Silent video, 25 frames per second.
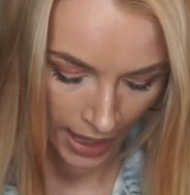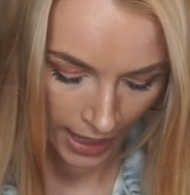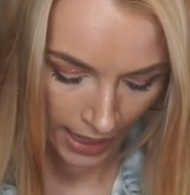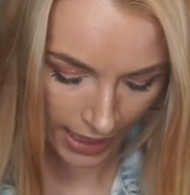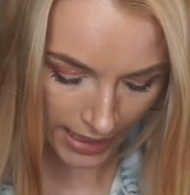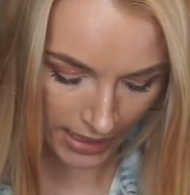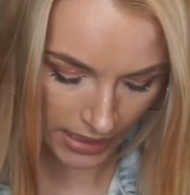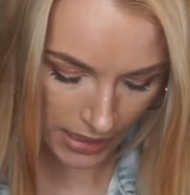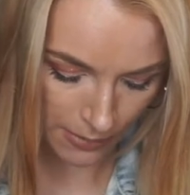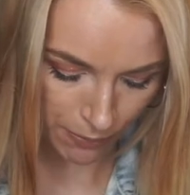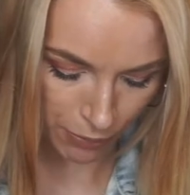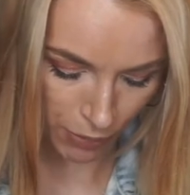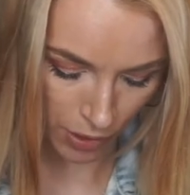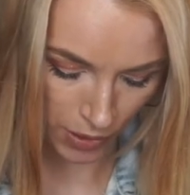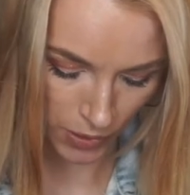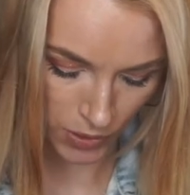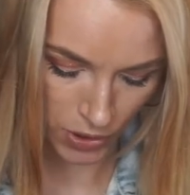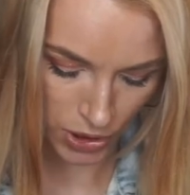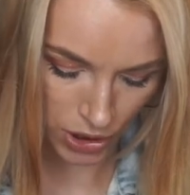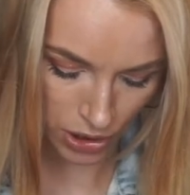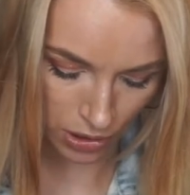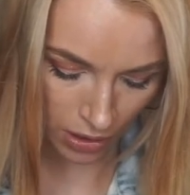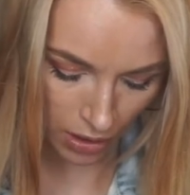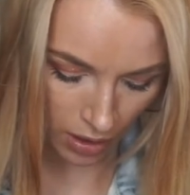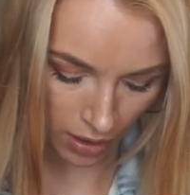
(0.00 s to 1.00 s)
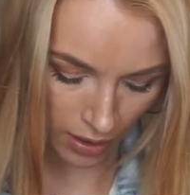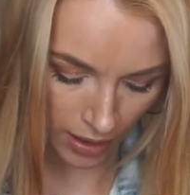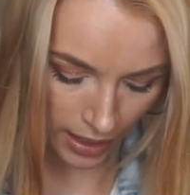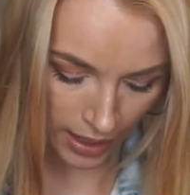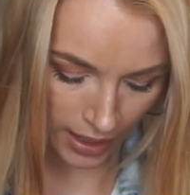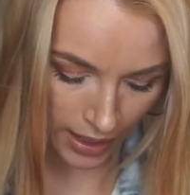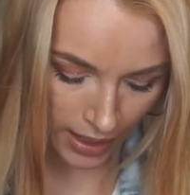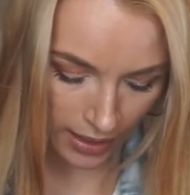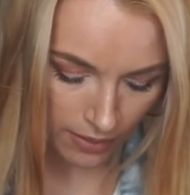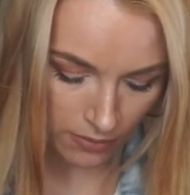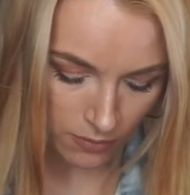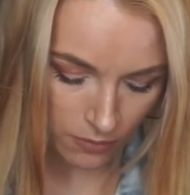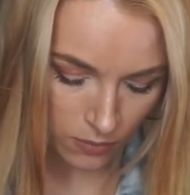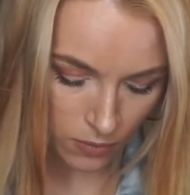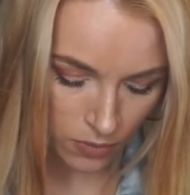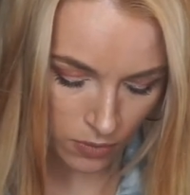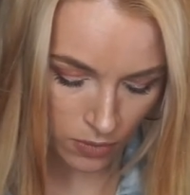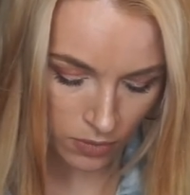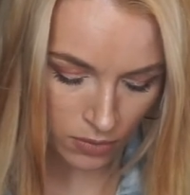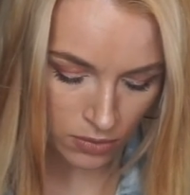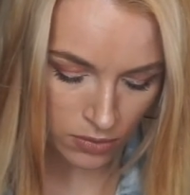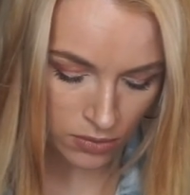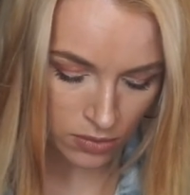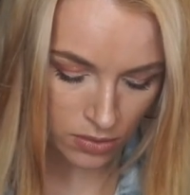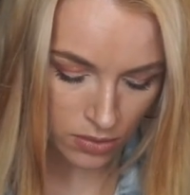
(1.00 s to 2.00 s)
In the brochure, it
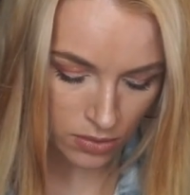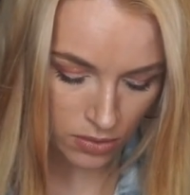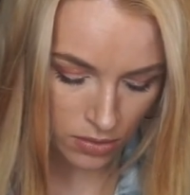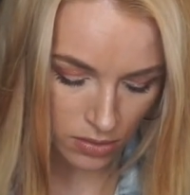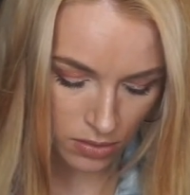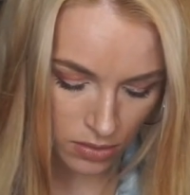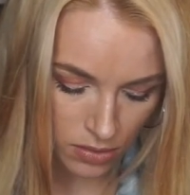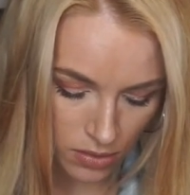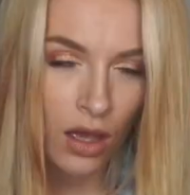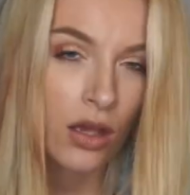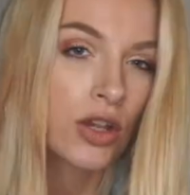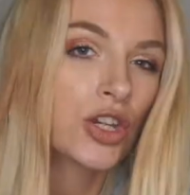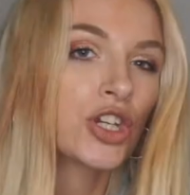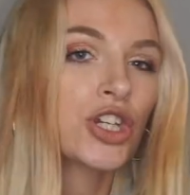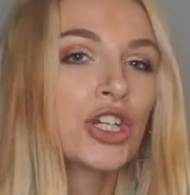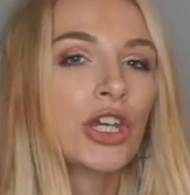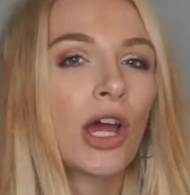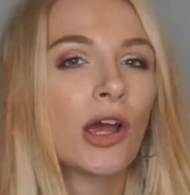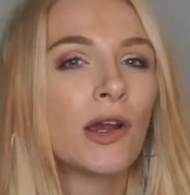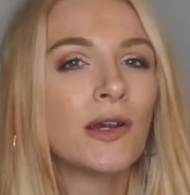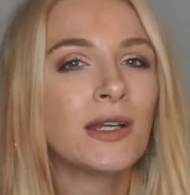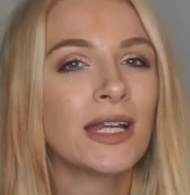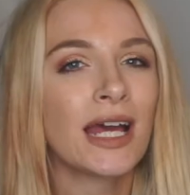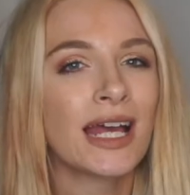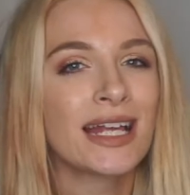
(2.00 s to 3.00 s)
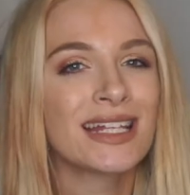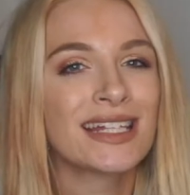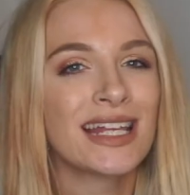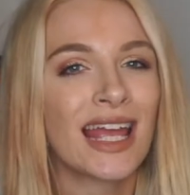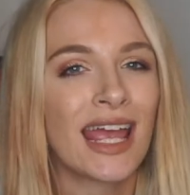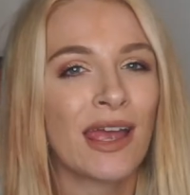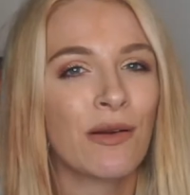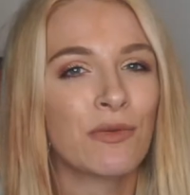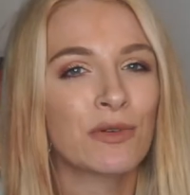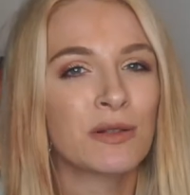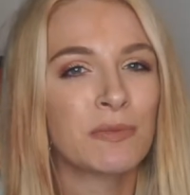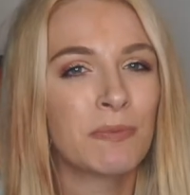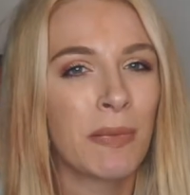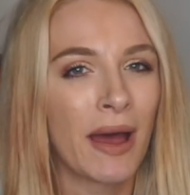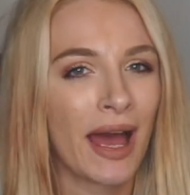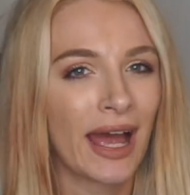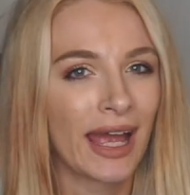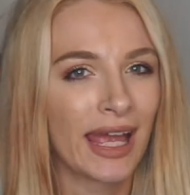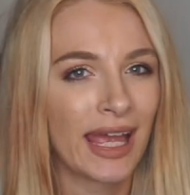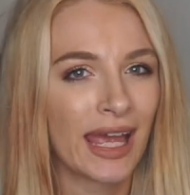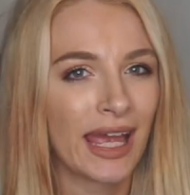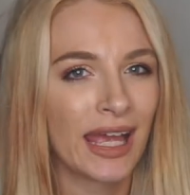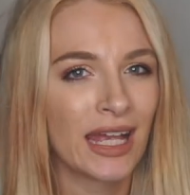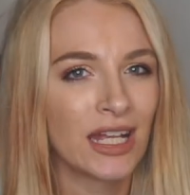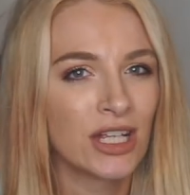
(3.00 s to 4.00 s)
was showed as it was
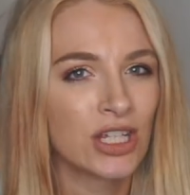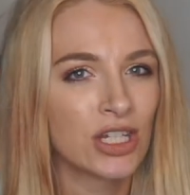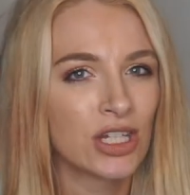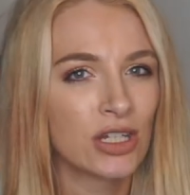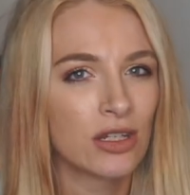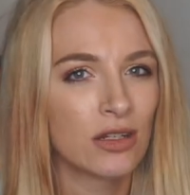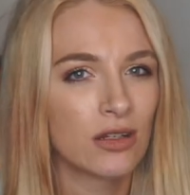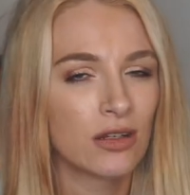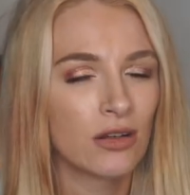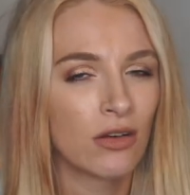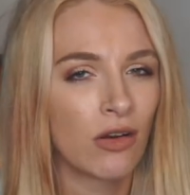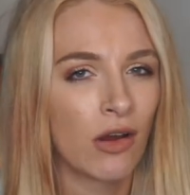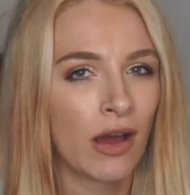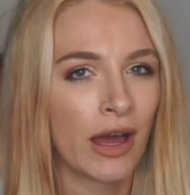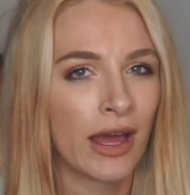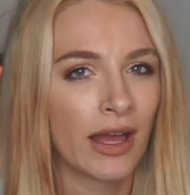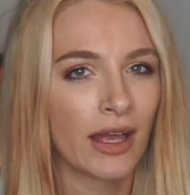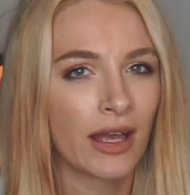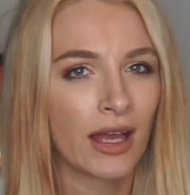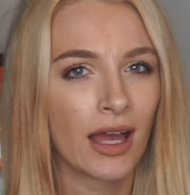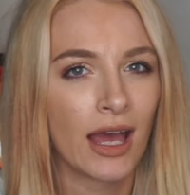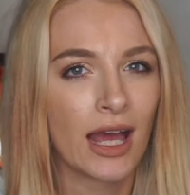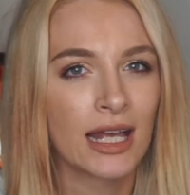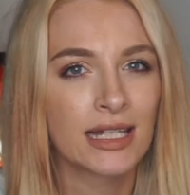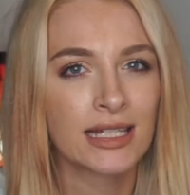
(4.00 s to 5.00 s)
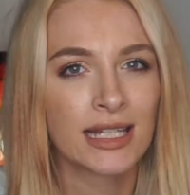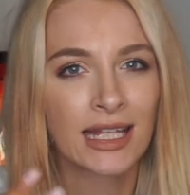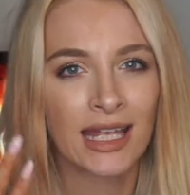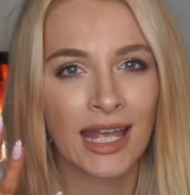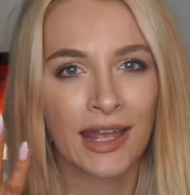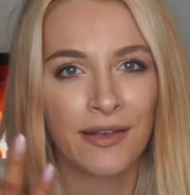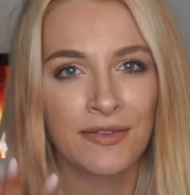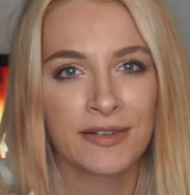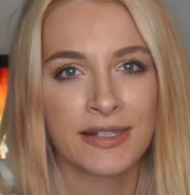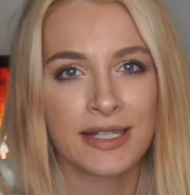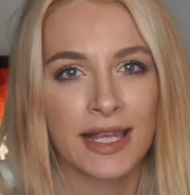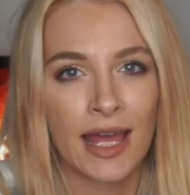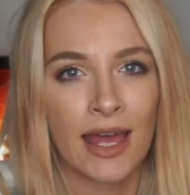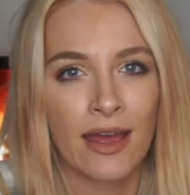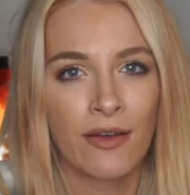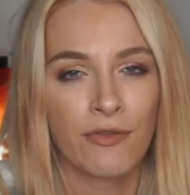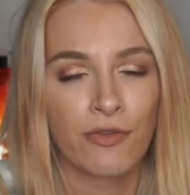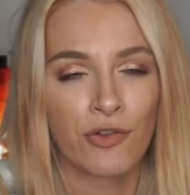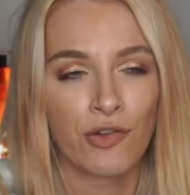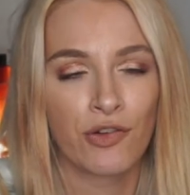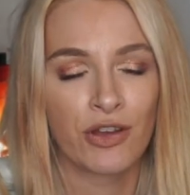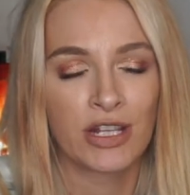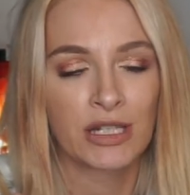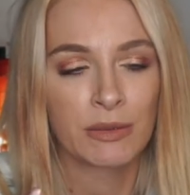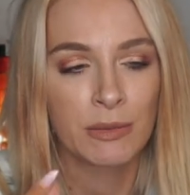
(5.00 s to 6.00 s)
packaged like as a gift set
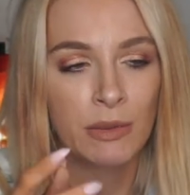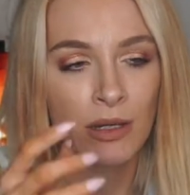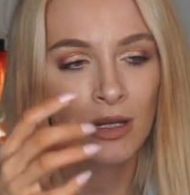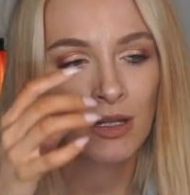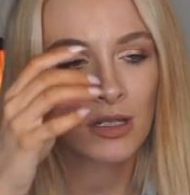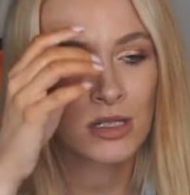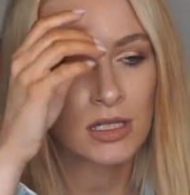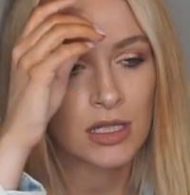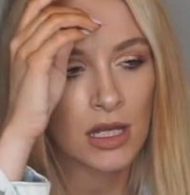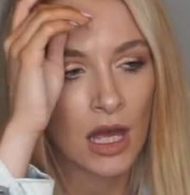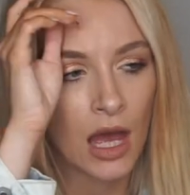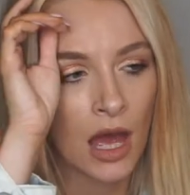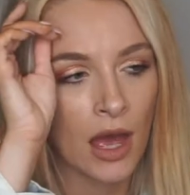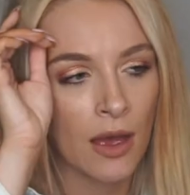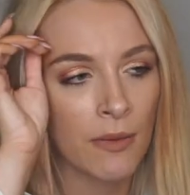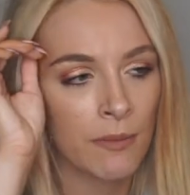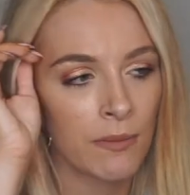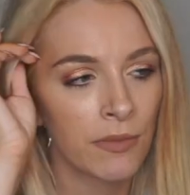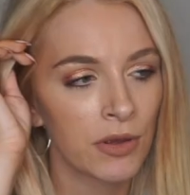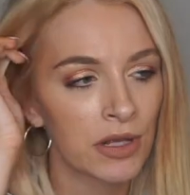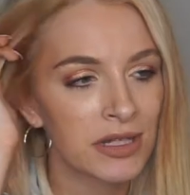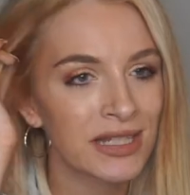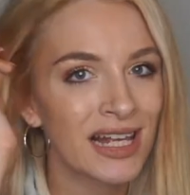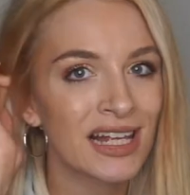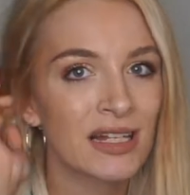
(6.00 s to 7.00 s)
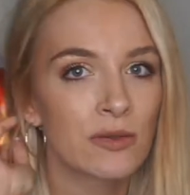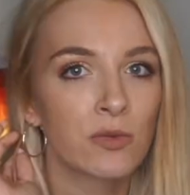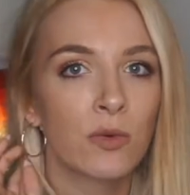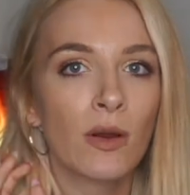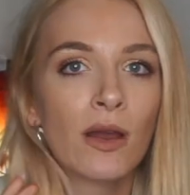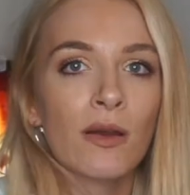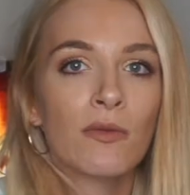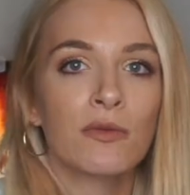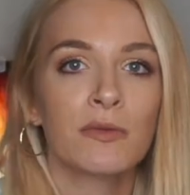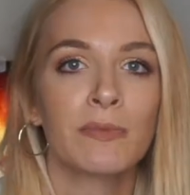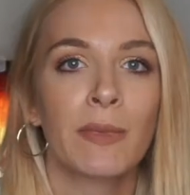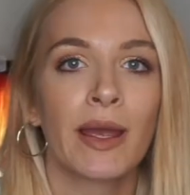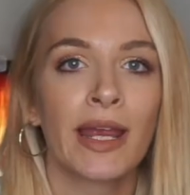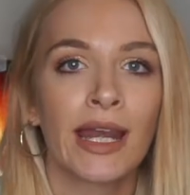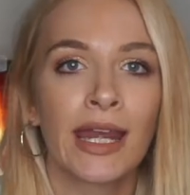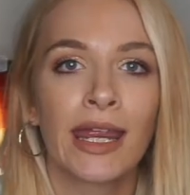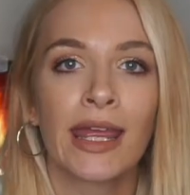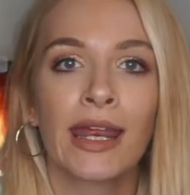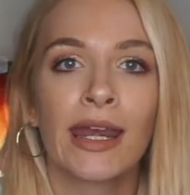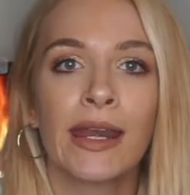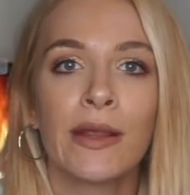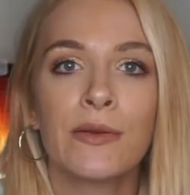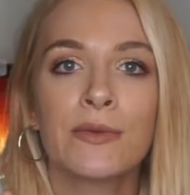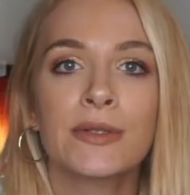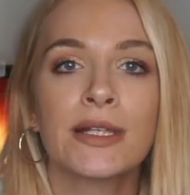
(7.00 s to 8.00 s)
for Christmas, because that's what it was mainly
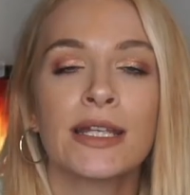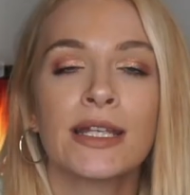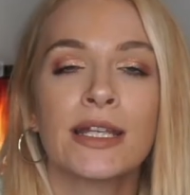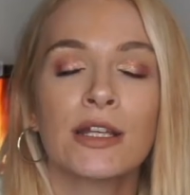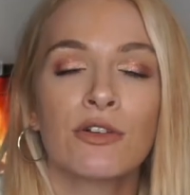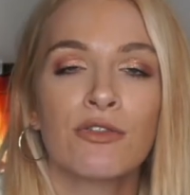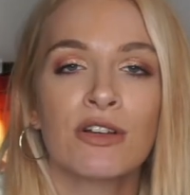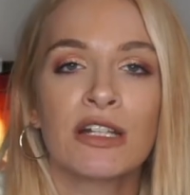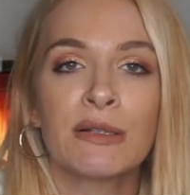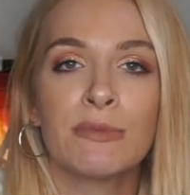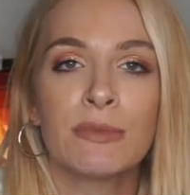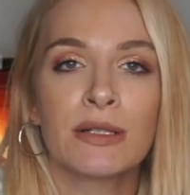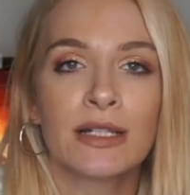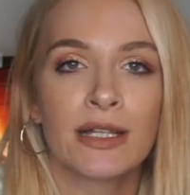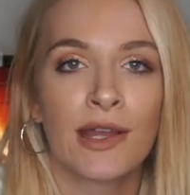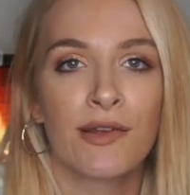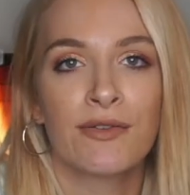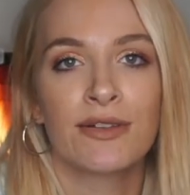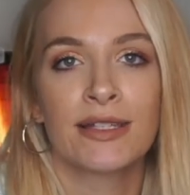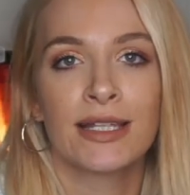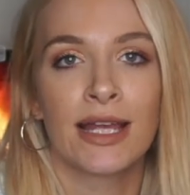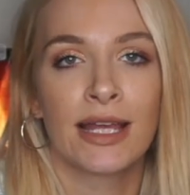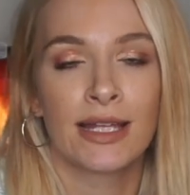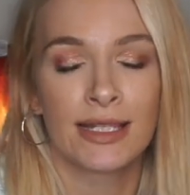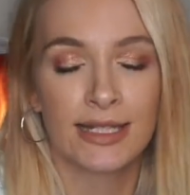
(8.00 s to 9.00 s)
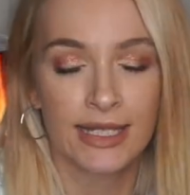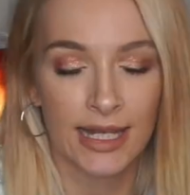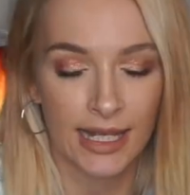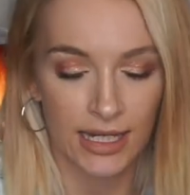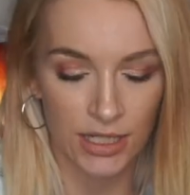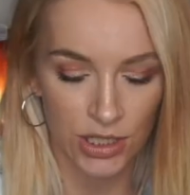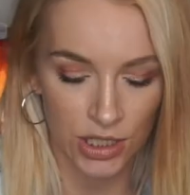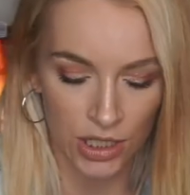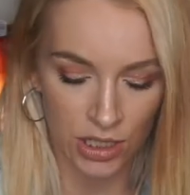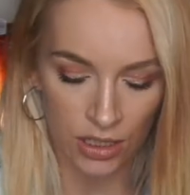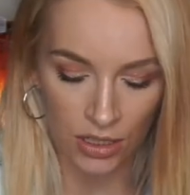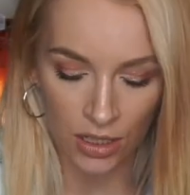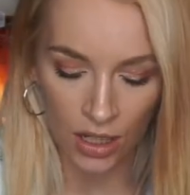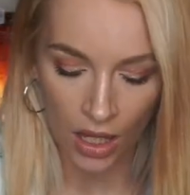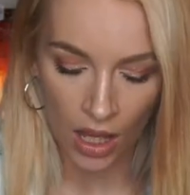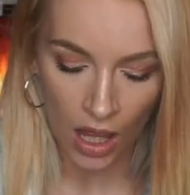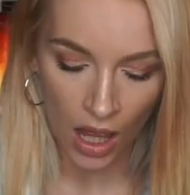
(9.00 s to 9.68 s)
in. It was in the Christmas gift set section.